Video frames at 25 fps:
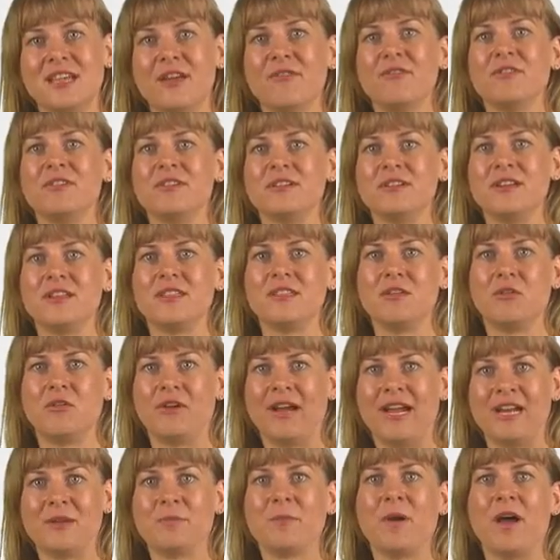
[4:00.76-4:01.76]
definitely the
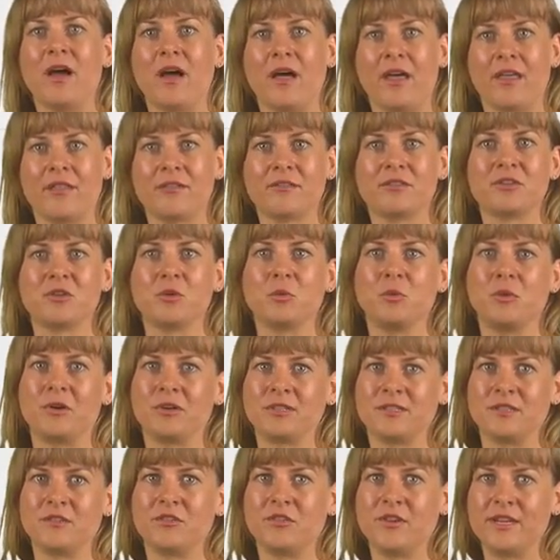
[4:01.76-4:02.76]
right path
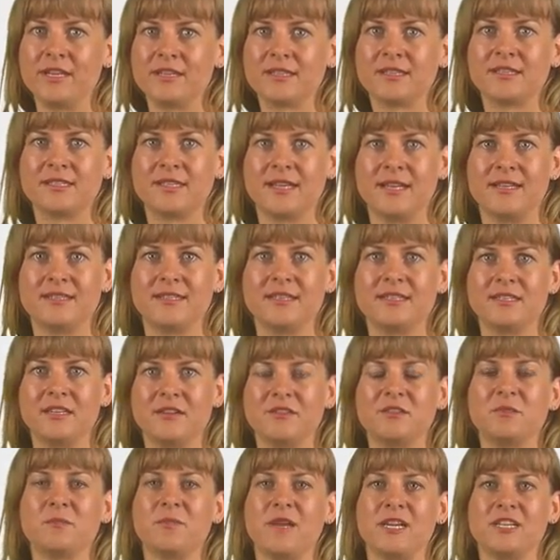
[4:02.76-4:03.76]
towards a risk
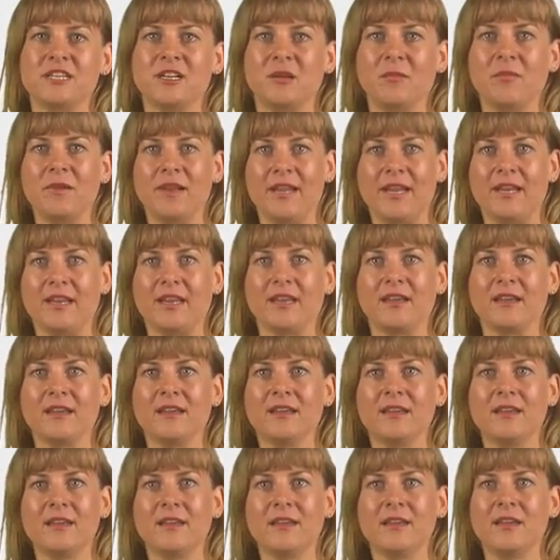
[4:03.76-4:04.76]
sensitive spatial planning.
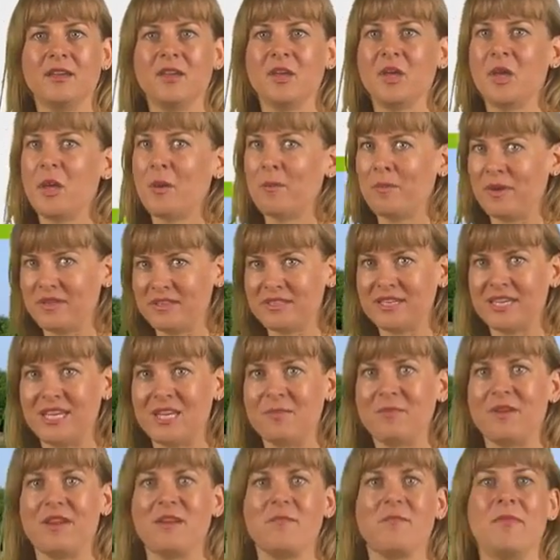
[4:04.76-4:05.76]
But
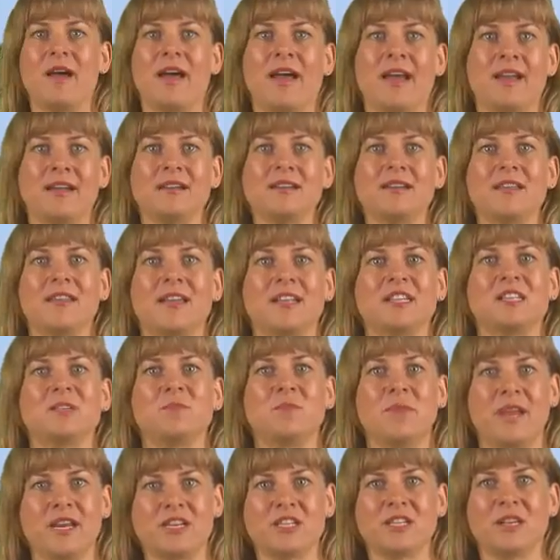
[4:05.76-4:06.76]
keep in mind that
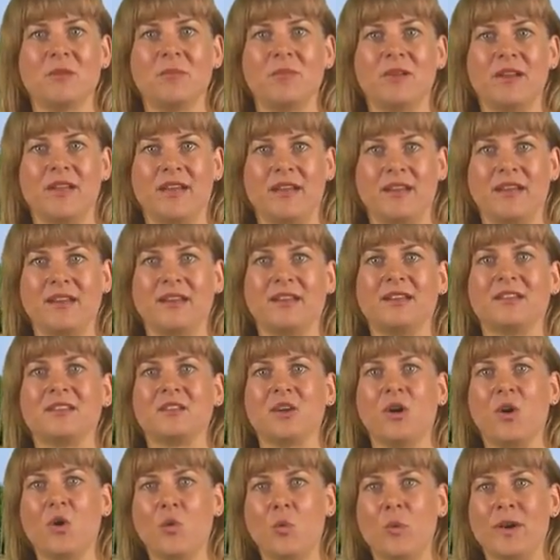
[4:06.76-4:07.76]
spatial planning
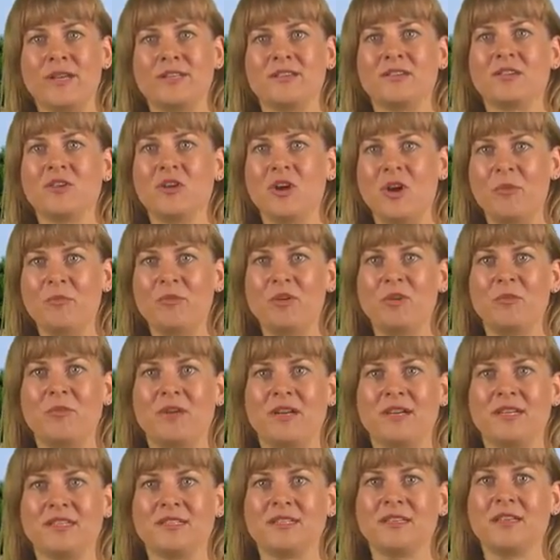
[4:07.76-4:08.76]
is always a
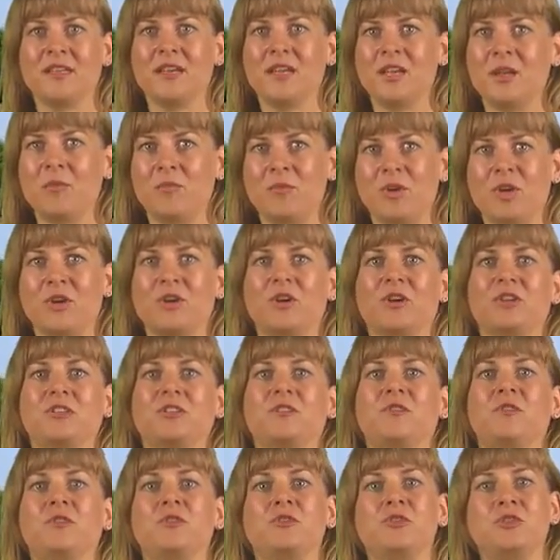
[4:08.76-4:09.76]
compromise, because
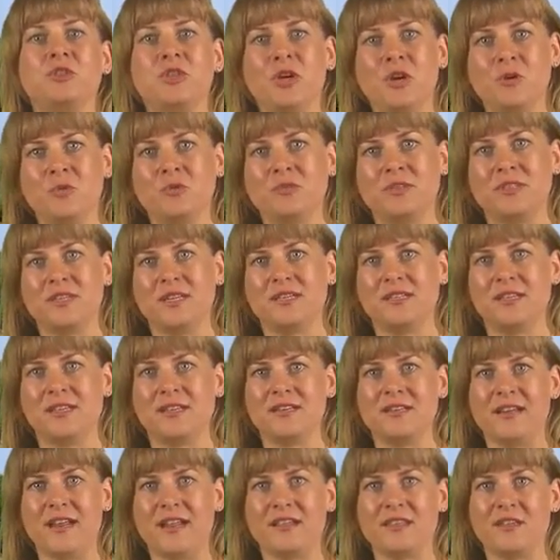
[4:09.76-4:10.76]
if you don't
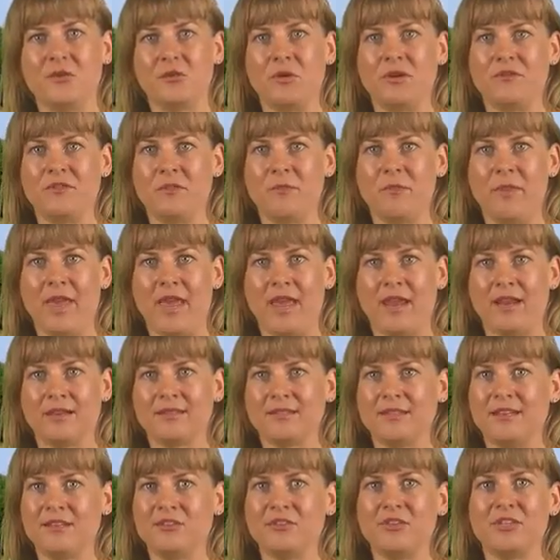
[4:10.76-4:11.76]
designate the
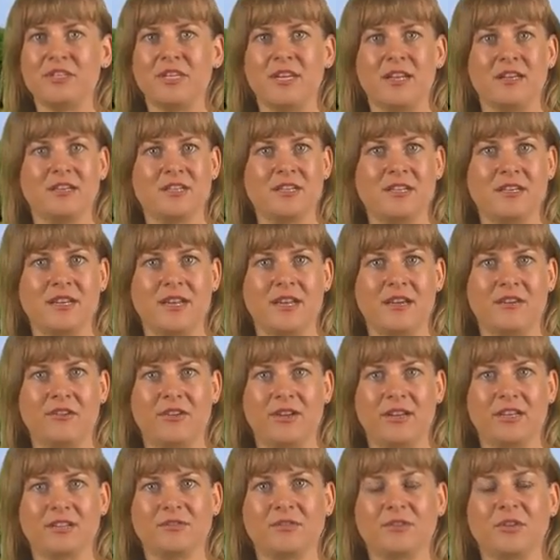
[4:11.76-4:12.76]
riverbanks and retention
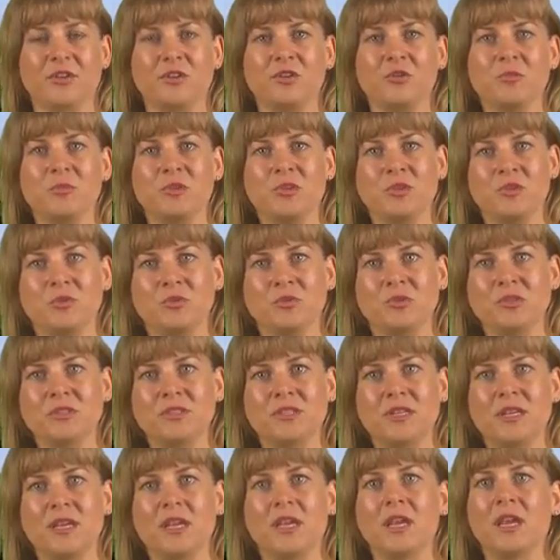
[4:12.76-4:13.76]
areas for human
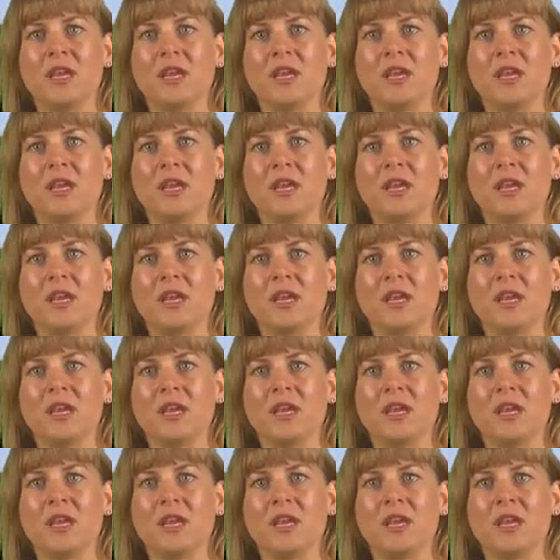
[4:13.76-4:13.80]
use,